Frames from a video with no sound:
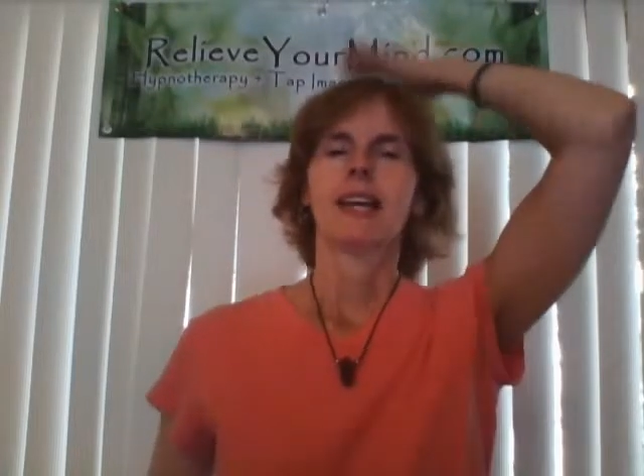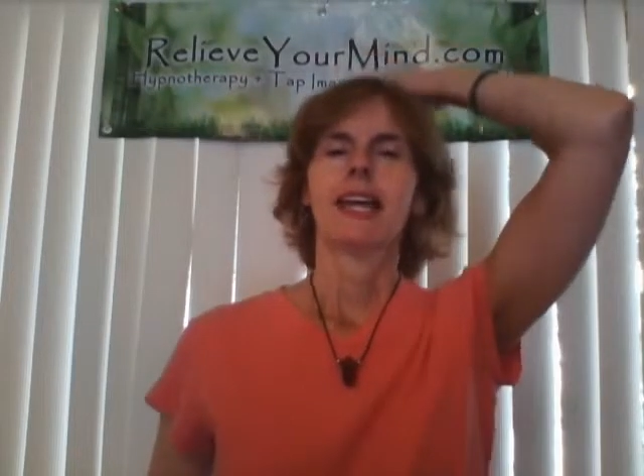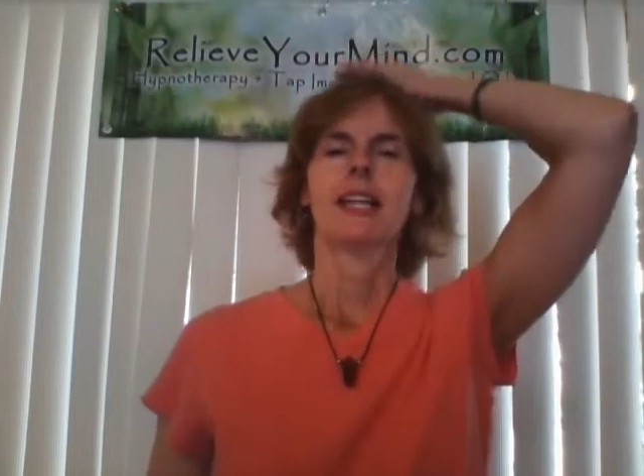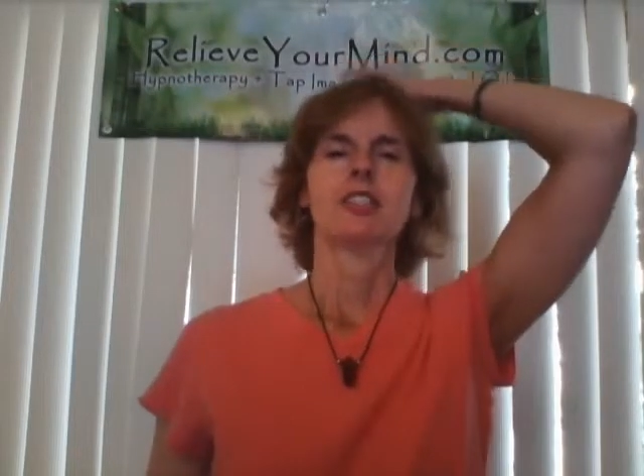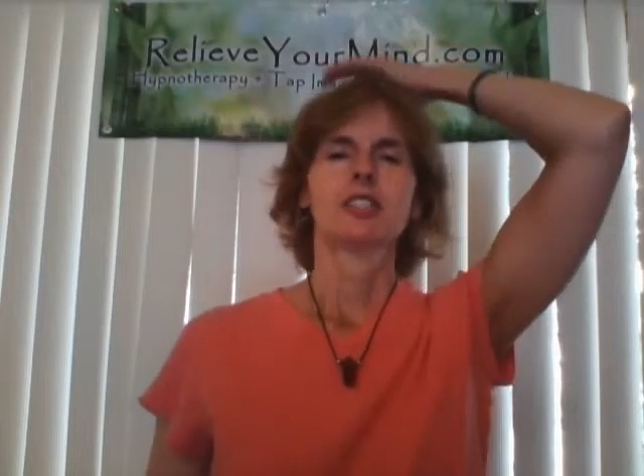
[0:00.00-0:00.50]

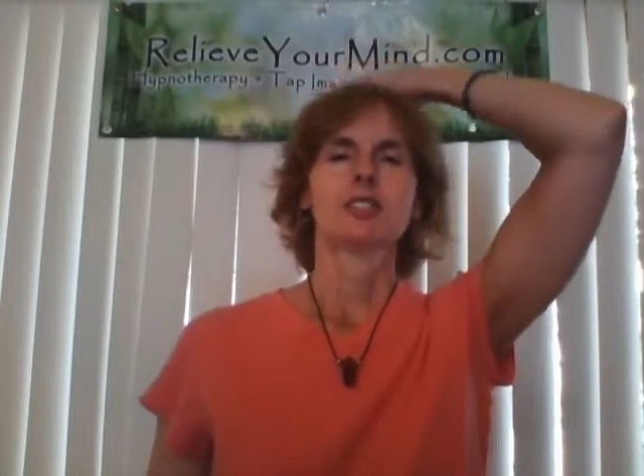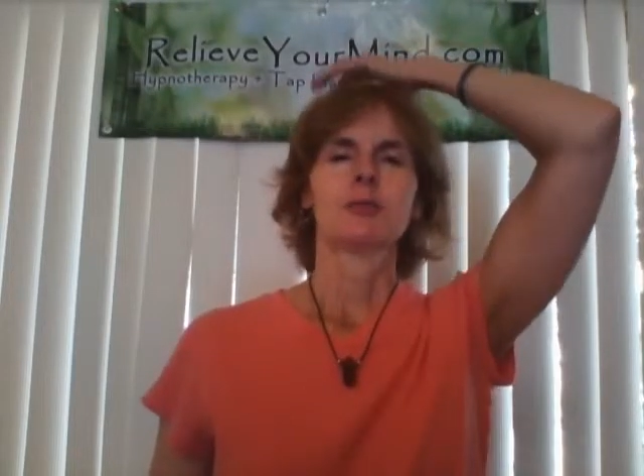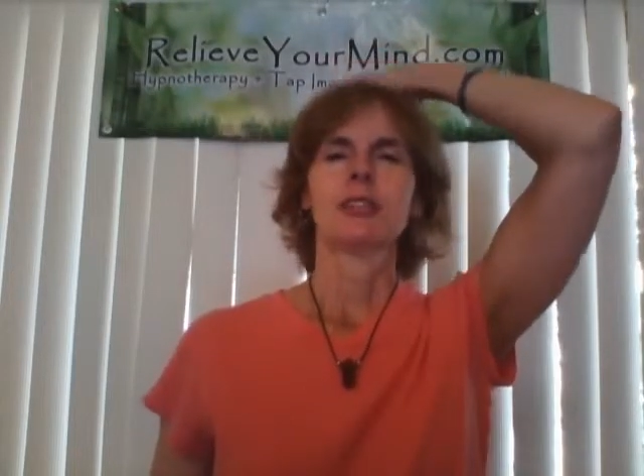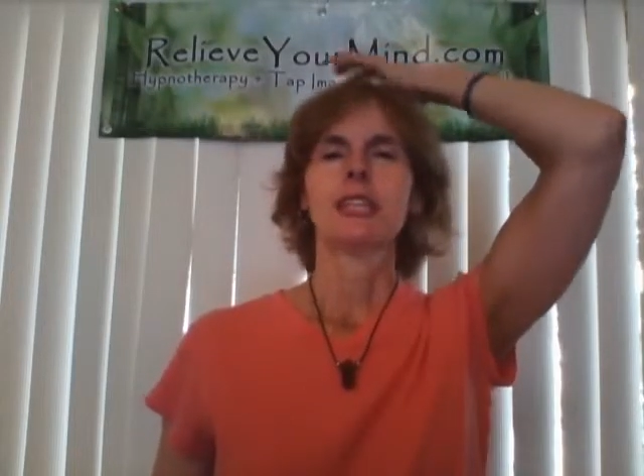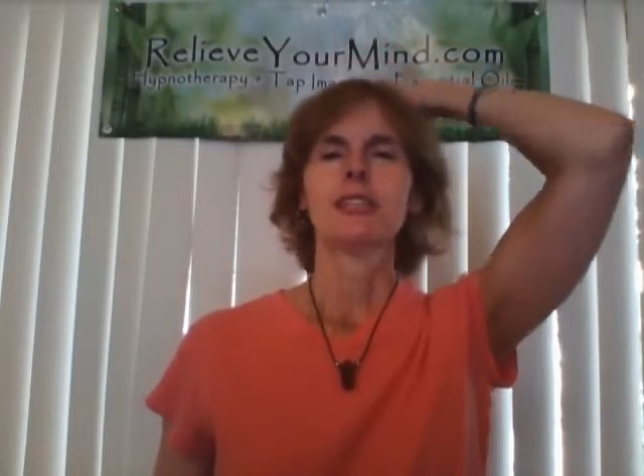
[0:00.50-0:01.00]
it
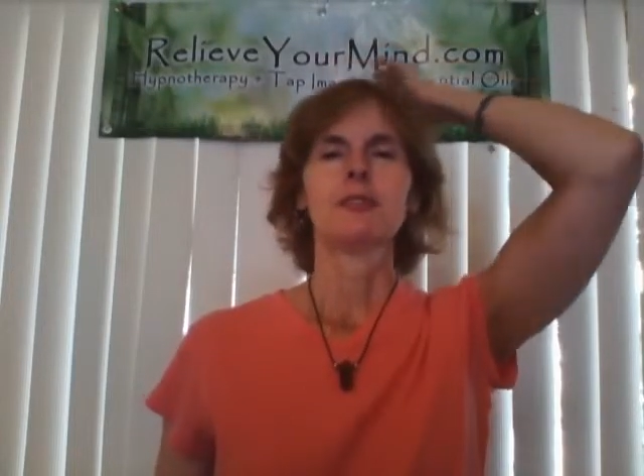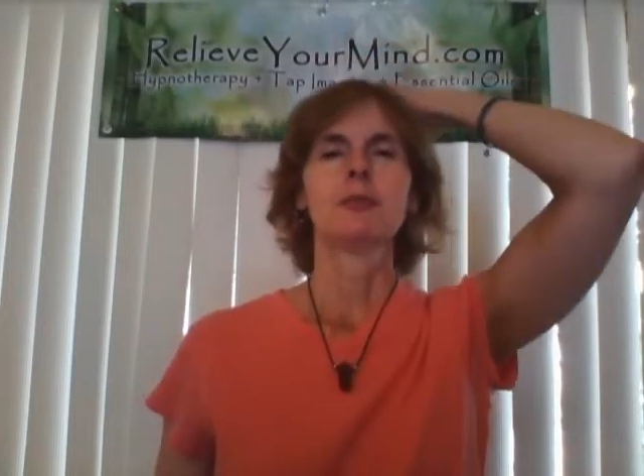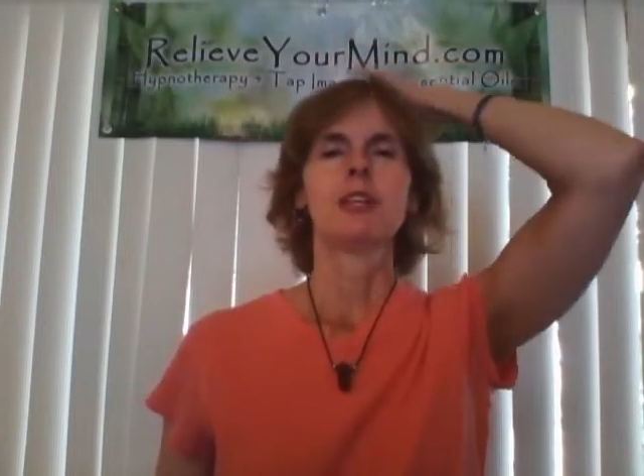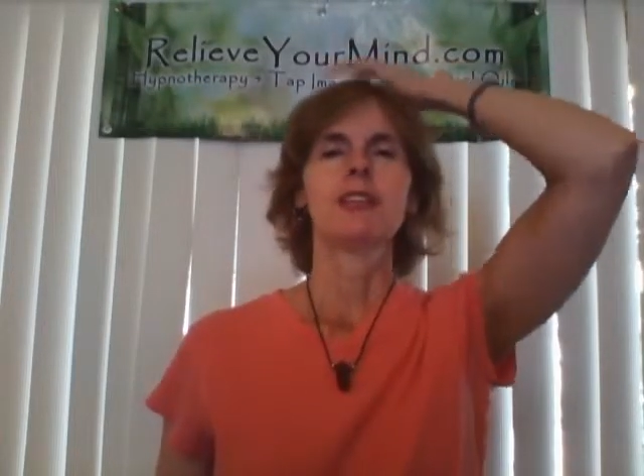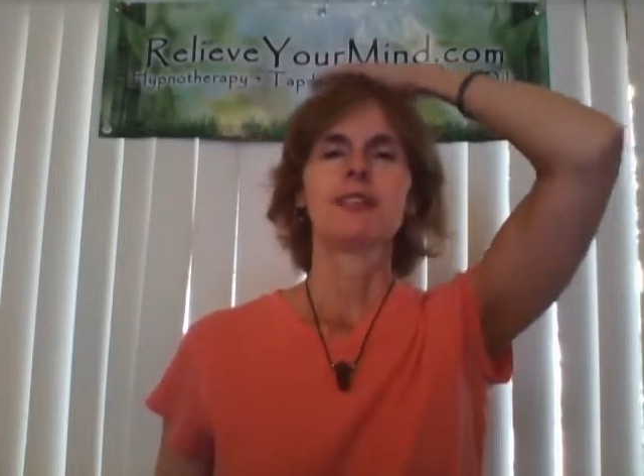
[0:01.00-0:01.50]
just leaves
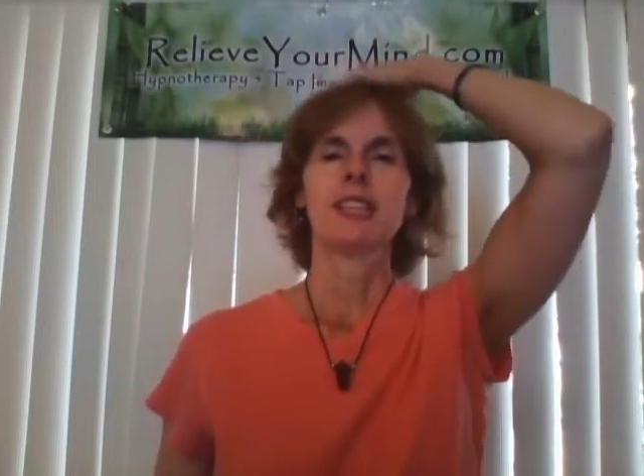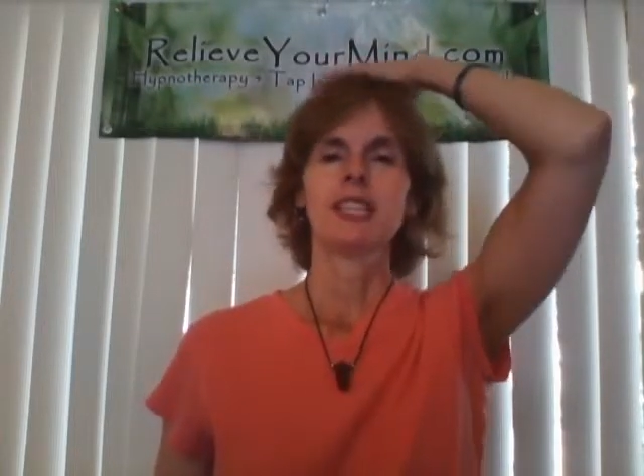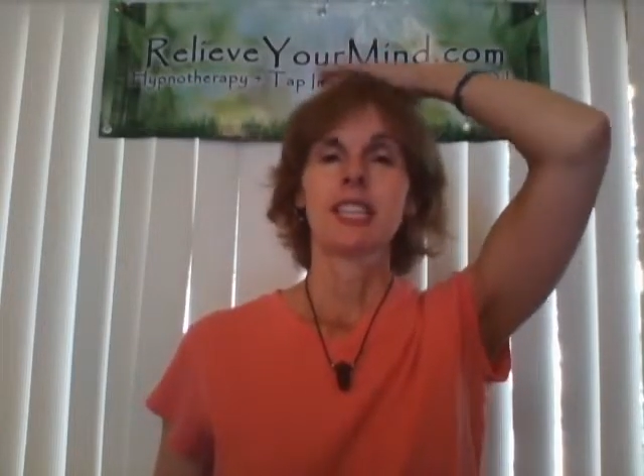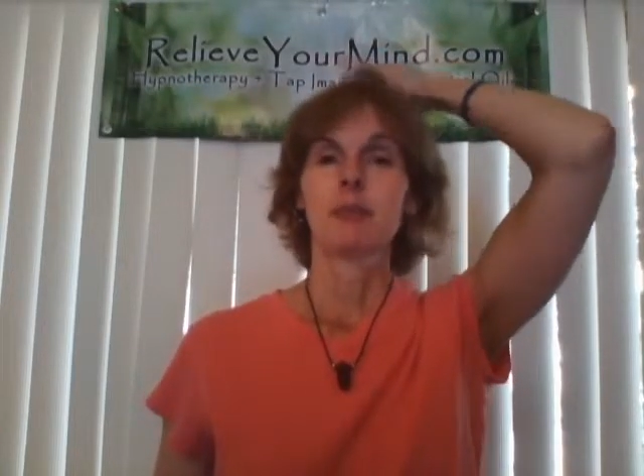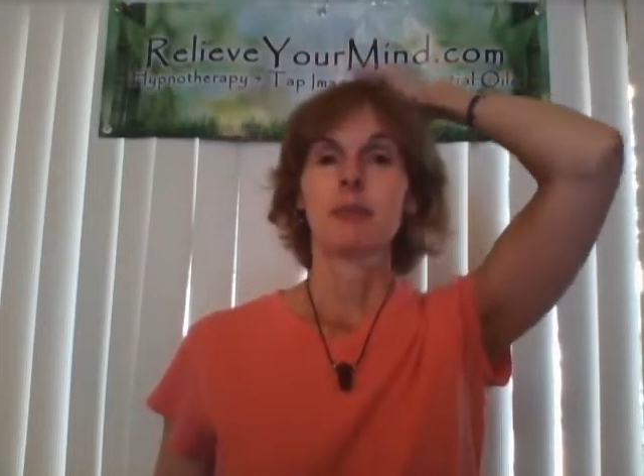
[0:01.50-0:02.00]
me
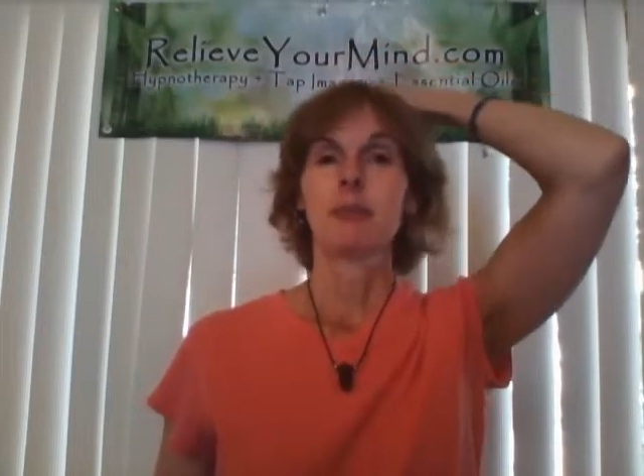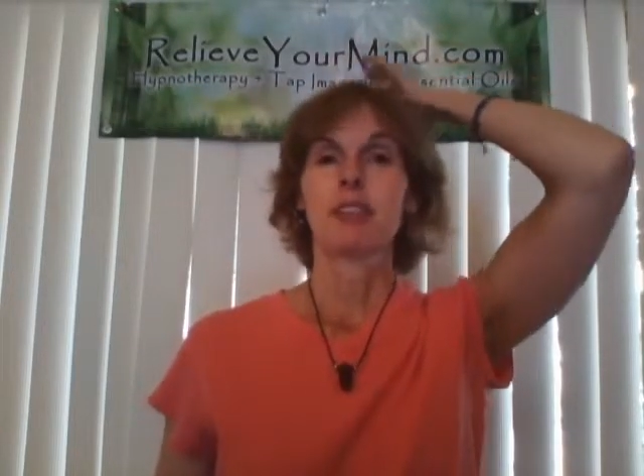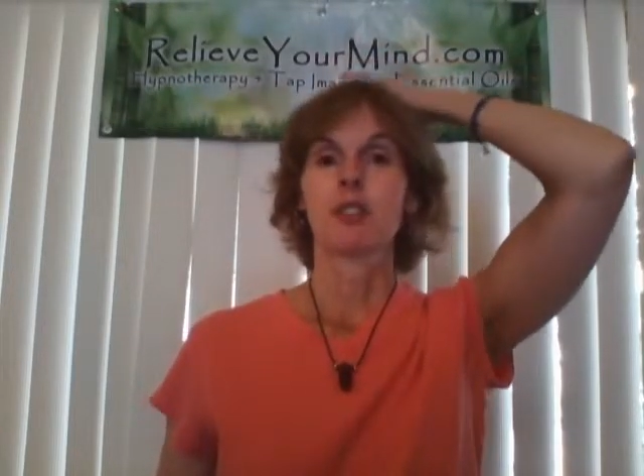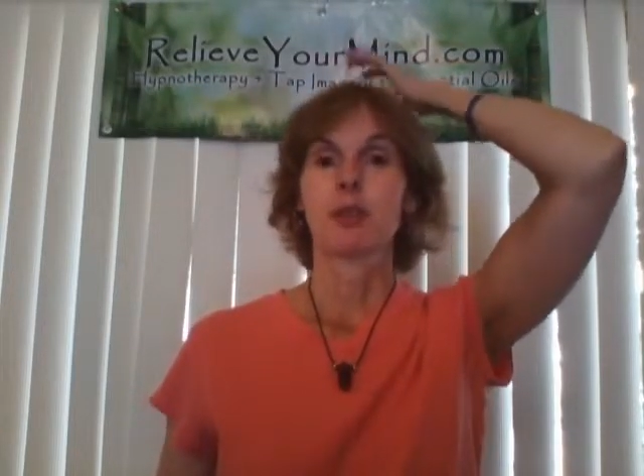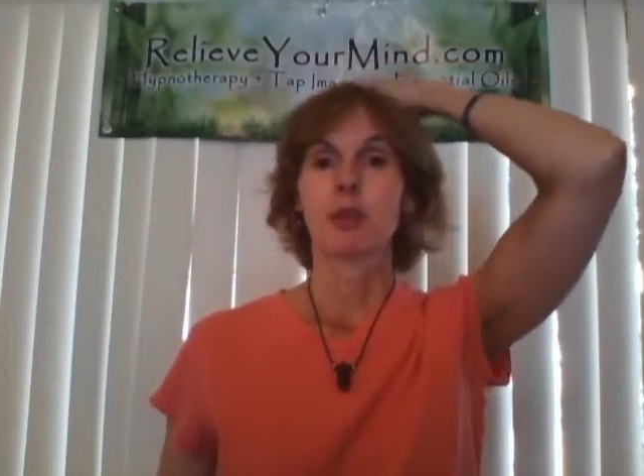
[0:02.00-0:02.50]
feeling
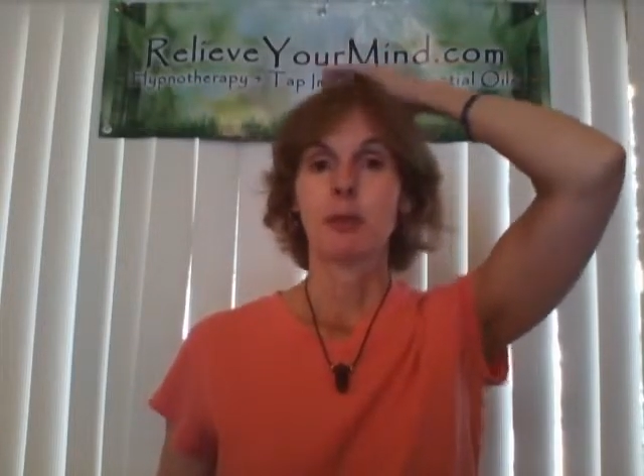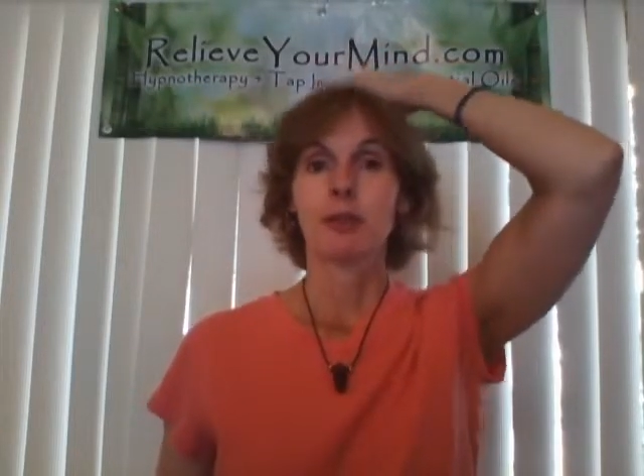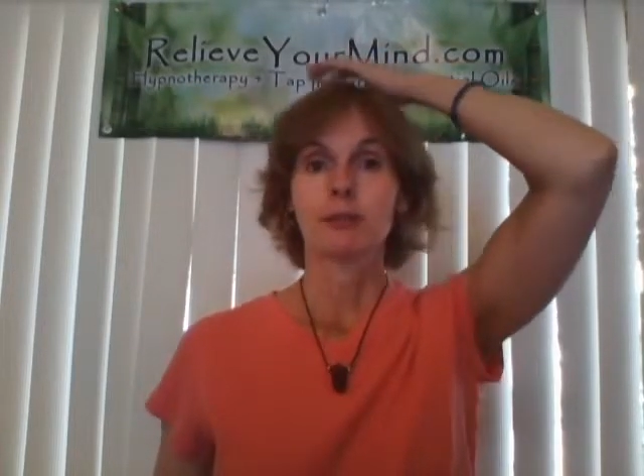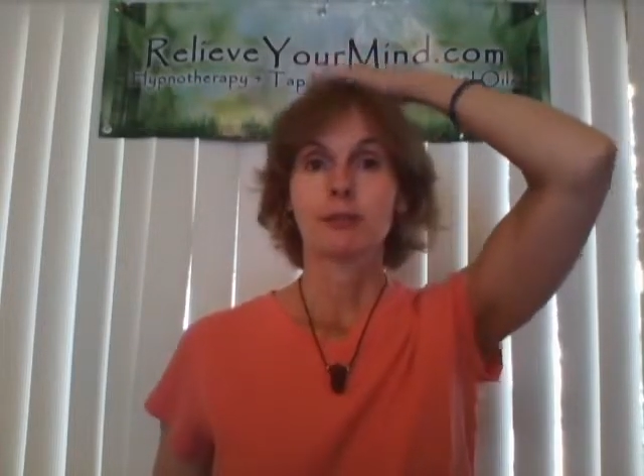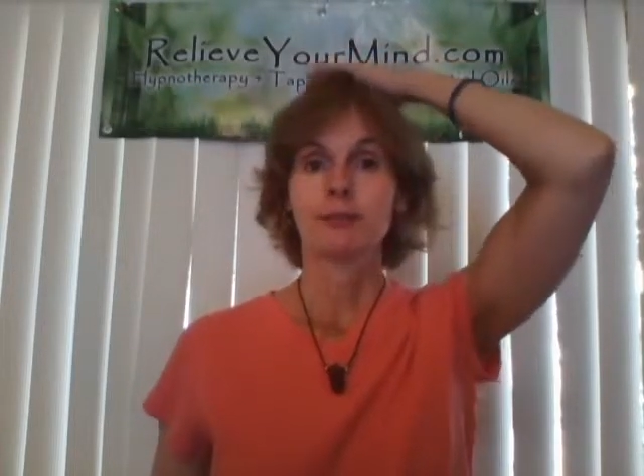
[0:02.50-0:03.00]

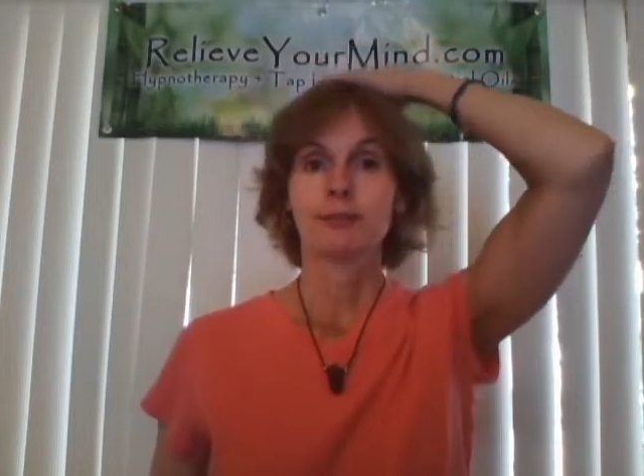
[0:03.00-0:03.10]
miserable.